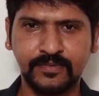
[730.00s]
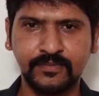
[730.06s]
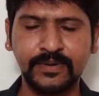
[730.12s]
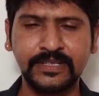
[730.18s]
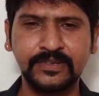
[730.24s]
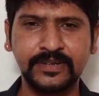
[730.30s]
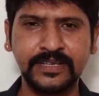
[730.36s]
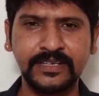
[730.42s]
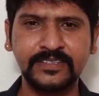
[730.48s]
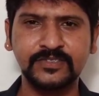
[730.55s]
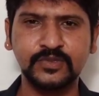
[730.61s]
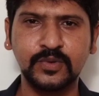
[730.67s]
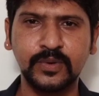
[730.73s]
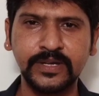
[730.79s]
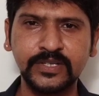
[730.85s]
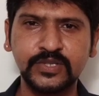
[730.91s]
whether he
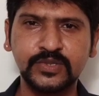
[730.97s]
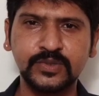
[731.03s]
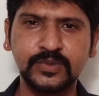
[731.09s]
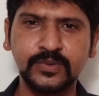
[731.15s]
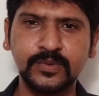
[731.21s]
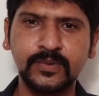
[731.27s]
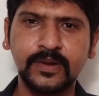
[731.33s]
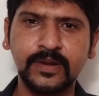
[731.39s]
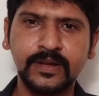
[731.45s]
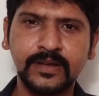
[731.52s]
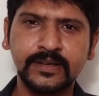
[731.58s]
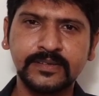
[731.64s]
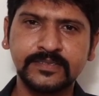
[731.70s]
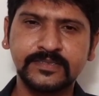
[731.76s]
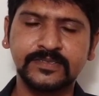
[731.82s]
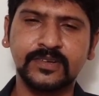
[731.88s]
is going to
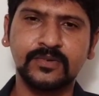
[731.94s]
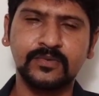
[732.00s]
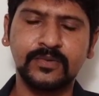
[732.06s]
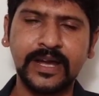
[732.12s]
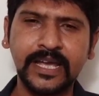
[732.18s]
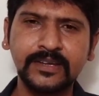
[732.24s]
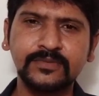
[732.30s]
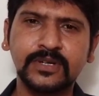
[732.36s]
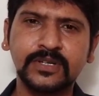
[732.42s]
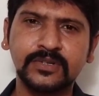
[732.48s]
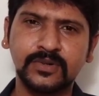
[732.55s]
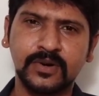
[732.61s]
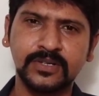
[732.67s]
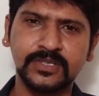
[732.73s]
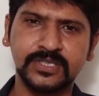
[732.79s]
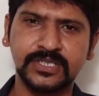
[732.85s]
survive or
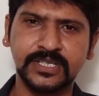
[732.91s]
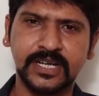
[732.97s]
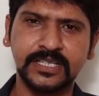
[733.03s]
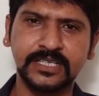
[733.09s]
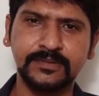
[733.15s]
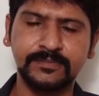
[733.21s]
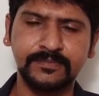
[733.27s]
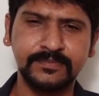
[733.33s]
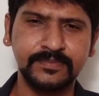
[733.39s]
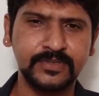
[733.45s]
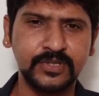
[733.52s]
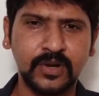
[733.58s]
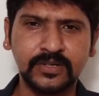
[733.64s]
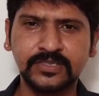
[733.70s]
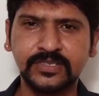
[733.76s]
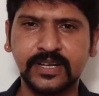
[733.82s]
not, and the
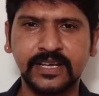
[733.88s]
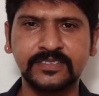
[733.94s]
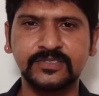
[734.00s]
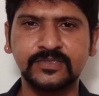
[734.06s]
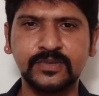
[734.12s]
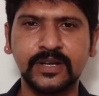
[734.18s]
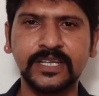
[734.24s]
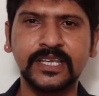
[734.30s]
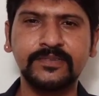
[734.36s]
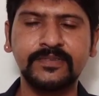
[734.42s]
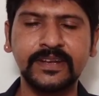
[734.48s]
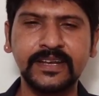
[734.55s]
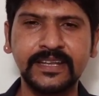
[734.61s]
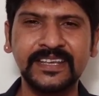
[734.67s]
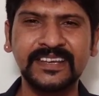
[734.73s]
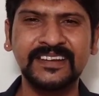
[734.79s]
doctor has not
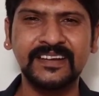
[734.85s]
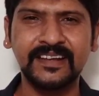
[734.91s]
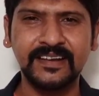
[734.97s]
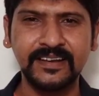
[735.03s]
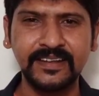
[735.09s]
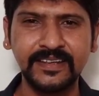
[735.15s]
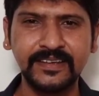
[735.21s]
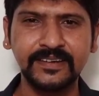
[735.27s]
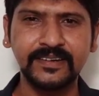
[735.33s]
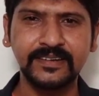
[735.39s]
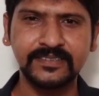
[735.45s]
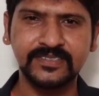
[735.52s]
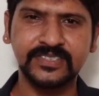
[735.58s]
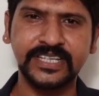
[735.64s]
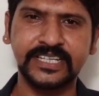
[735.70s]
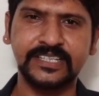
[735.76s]
given any
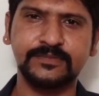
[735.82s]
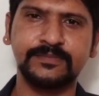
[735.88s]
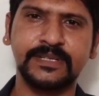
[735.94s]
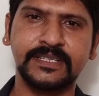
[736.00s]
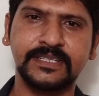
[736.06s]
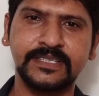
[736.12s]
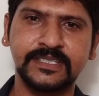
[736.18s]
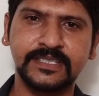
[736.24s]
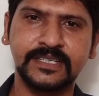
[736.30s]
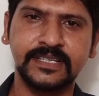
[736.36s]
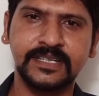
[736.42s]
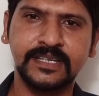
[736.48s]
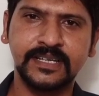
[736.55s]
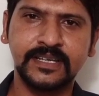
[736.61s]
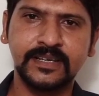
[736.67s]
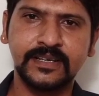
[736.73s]
clear statement.
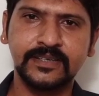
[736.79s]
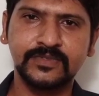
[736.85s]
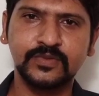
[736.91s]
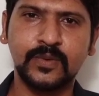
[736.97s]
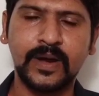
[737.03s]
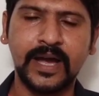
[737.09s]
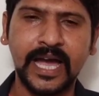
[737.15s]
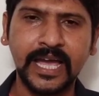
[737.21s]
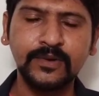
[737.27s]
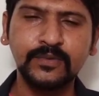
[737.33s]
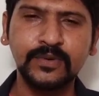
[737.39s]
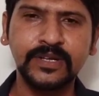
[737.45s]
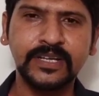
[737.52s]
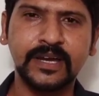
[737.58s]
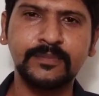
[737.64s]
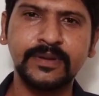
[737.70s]
So I
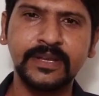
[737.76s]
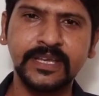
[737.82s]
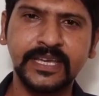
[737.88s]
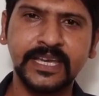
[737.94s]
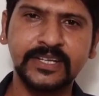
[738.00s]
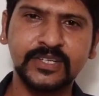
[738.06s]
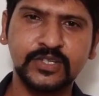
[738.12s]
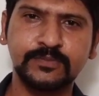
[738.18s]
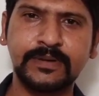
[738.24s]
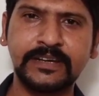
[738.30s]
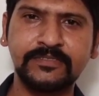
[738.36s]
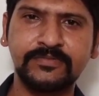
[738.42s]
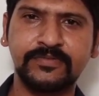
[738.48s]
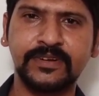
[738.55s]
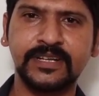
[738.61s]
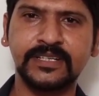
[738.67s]
would communicate to
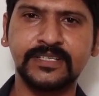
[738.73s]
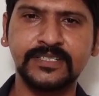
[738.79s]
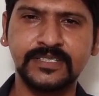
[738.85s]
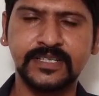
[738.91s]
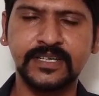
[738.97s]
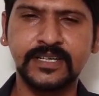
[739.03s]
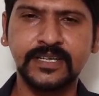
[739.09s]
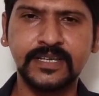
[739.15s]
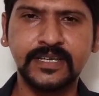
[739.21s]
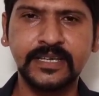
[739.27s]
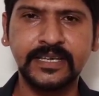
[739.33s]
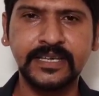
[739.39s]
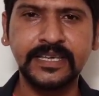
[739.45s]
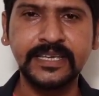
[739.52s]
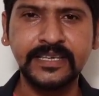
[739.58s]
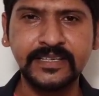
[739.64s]
my friend,
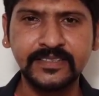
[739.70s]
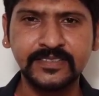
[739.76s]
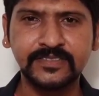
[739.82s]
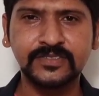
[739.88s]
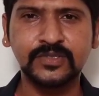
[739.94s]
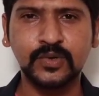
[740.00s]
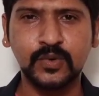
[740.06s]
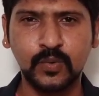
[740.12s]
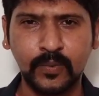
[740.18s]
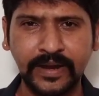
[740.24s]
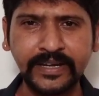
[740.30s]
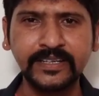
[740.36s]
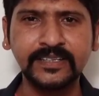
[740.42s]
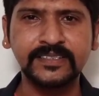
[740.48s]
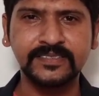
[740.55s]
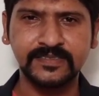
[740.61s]
he is
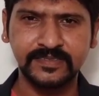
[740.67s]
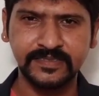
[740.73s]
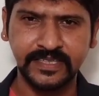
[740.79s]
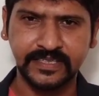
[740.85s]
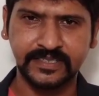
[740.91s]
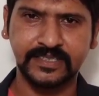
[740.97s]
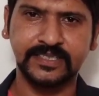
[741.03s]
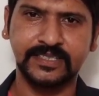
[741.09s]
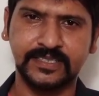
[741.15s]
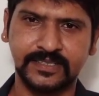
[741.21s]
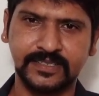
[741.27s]
quite sick.